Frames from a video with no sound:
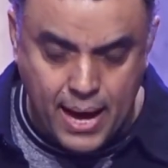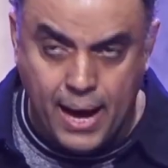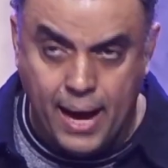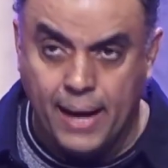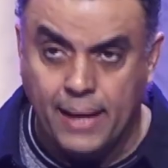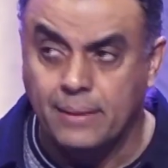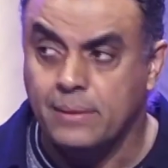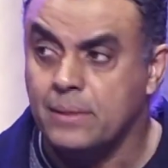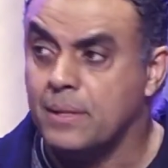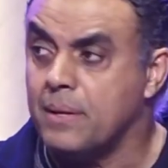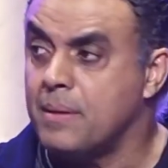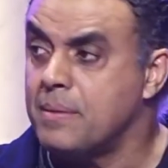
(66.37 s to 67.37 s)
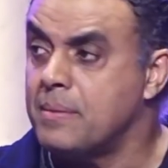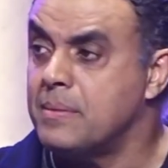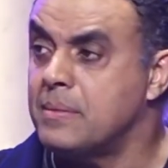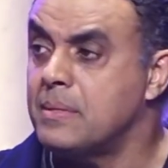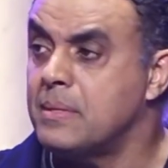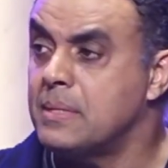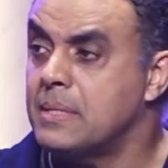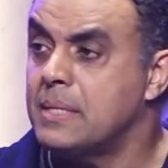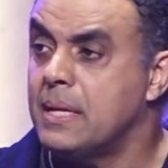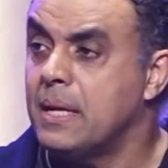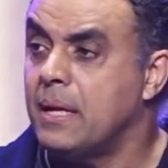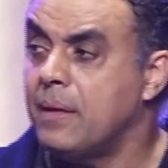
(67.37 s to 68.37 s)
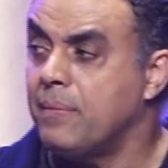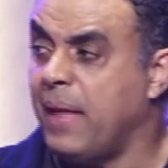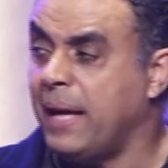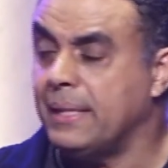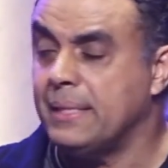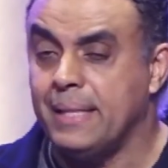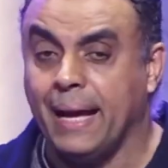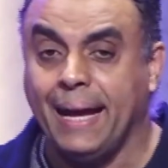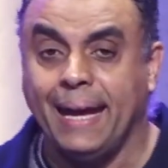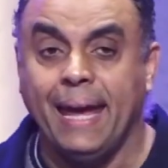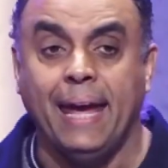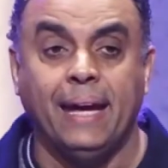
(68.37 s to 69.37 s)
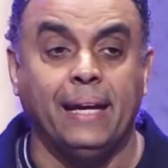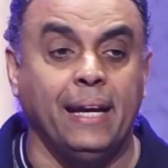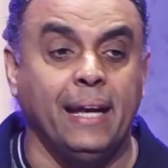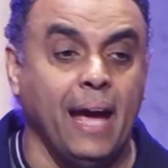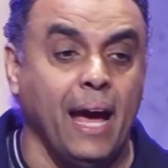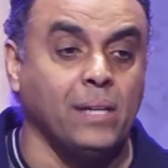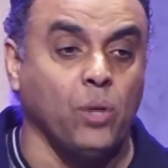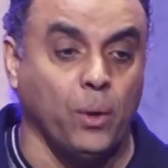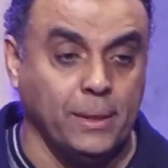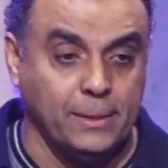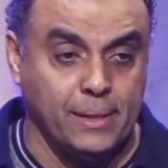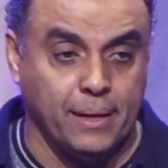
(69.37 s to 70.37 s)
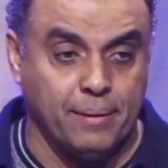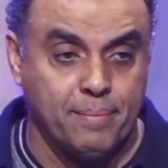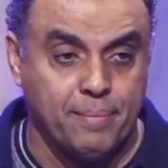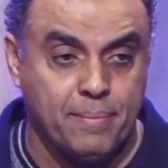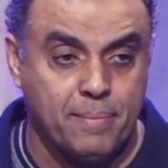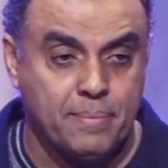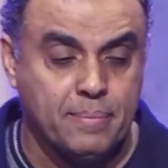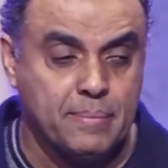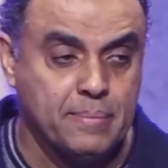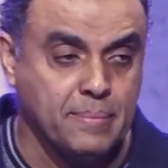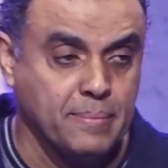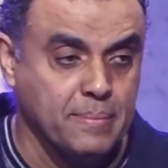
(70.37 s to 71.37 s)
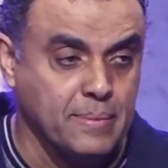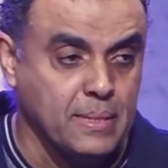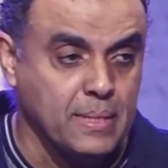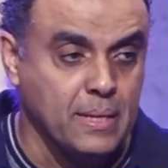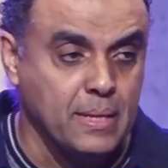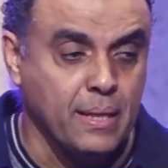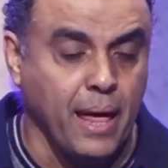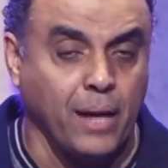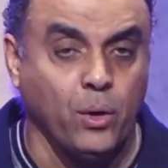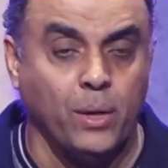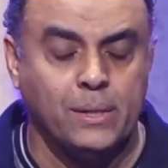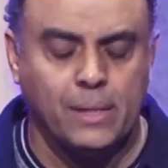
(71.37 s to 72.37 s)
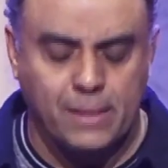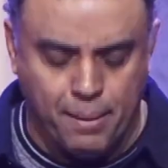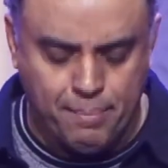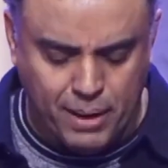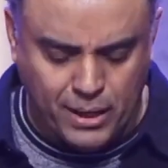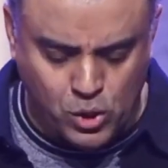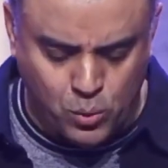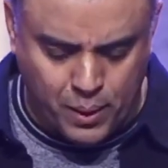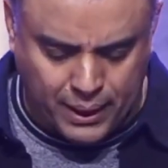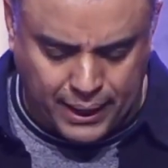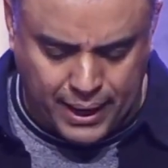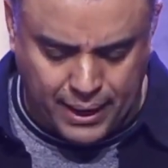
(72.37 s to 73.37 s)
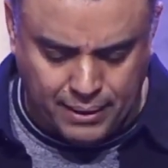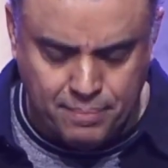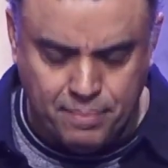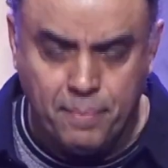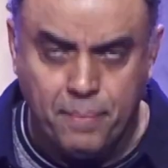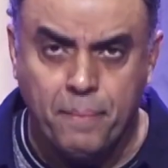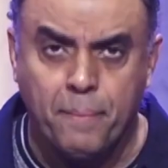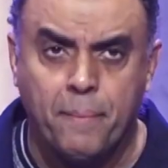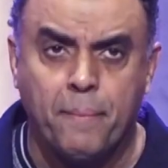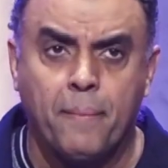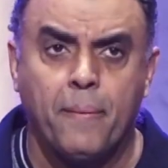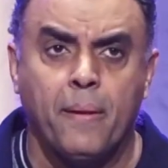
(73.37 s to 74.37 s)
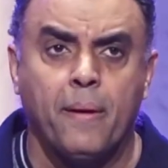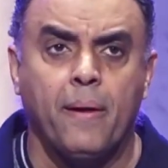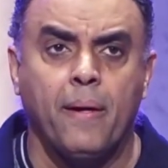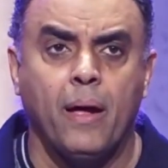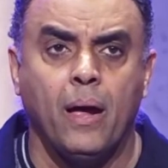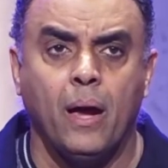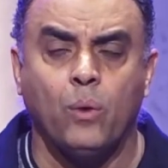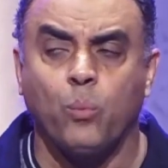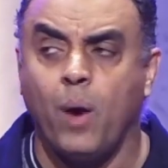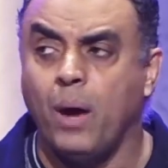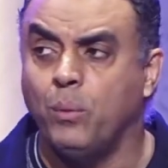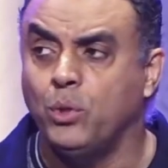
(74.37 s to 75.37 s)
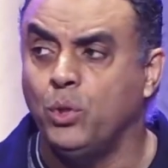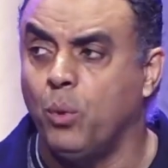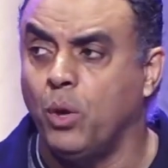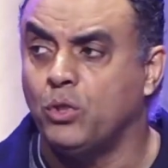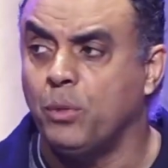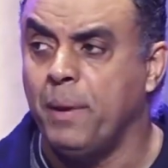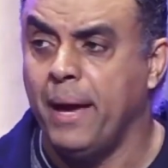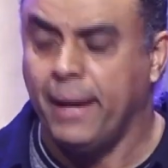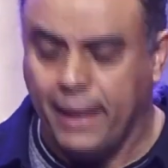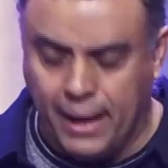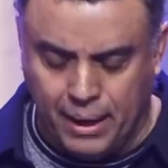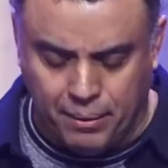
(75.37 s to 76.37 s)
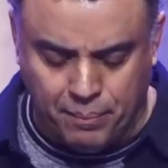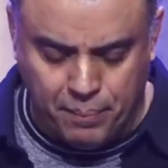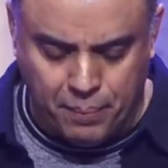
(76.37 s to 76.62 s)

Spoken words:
And that is the kingly anointing. Anointing that makes you a king. And why would you want to be a king?